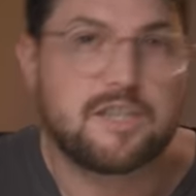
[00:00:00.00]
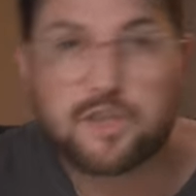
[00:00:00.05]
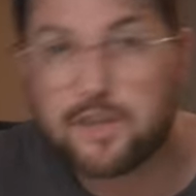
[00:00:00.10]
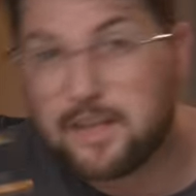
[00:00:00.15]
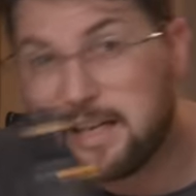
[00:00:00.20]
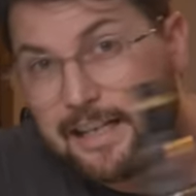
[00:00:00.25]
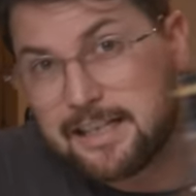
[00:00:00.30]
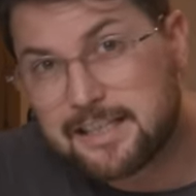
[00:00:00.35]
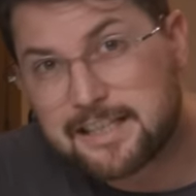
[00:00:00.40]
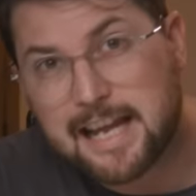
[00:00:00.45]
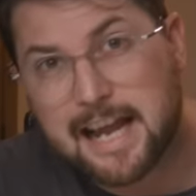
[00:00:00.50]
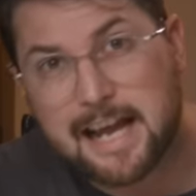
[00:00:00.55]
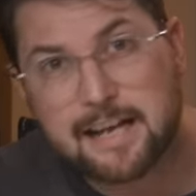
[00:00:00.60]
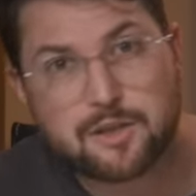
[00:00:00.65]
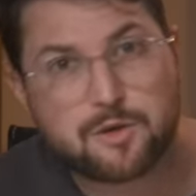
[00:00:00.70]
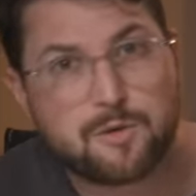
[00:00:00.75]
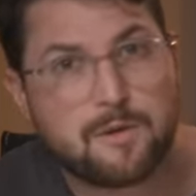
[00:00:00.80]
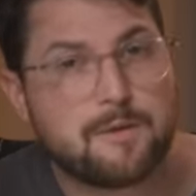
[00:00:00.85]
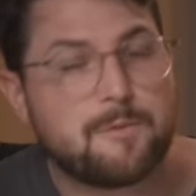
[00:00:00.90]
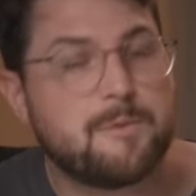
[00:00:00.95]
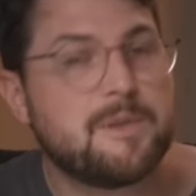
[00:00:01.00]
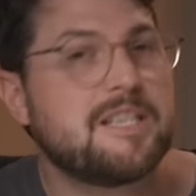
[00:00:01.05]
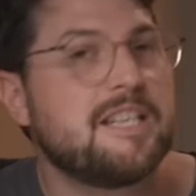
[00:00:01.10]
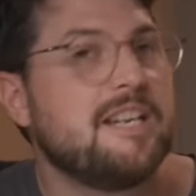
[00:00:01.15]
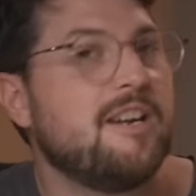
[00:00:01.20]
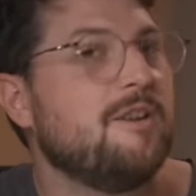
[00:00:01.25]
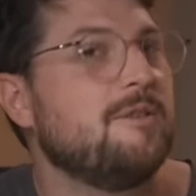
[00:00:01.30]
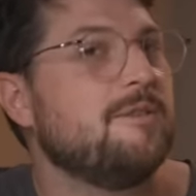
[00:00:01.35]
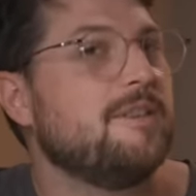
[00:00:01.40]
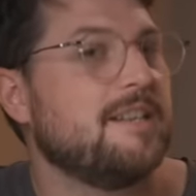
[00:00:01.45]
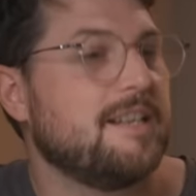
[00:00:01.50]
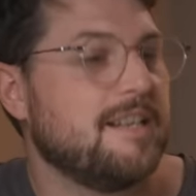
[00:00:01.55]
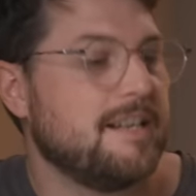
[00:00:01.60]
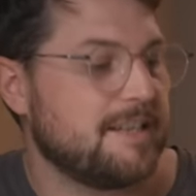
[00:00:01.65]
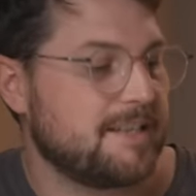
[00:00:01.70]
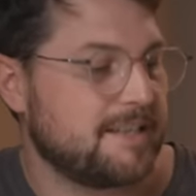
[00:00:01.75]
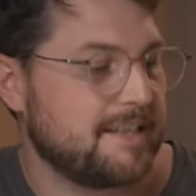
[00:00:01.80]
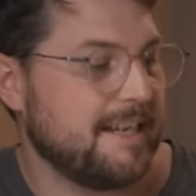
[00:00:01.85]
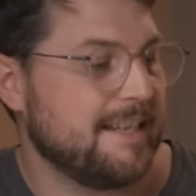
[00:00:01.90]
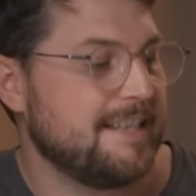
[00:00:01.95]
So the next cask strength whiskey on the
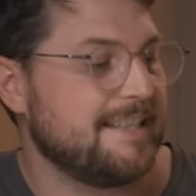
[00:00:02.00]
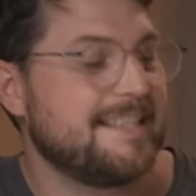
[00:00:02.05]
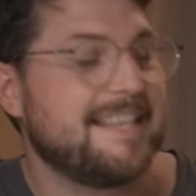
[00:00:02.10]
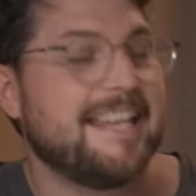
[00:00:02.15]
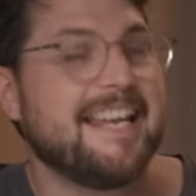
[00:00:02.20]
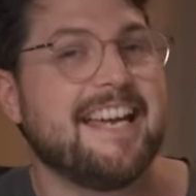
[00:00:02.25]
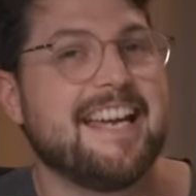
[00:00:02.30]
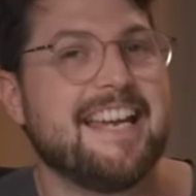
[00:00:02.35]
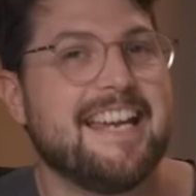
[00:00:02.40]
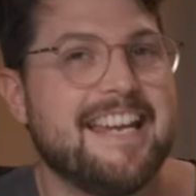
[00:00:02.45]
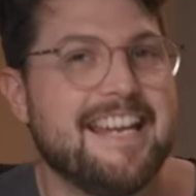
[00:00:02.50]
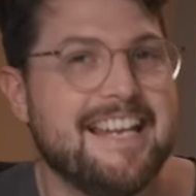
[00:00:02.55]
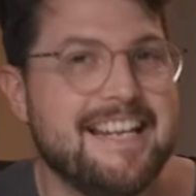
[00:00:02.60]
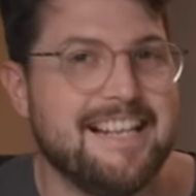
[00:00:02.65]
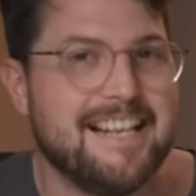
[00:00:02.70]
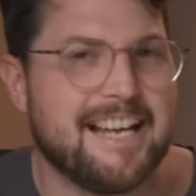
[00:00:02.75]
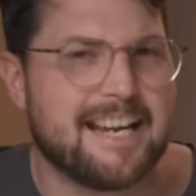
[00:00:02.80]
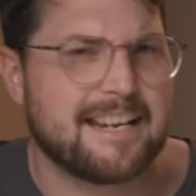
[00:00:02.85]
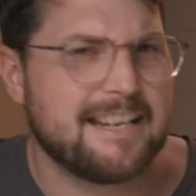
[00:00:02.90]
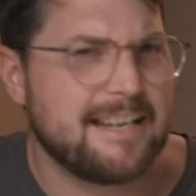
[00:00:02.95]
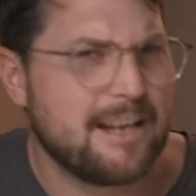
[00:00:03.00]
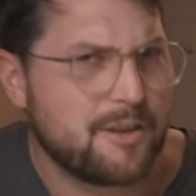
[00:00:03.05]
list is the Eilec.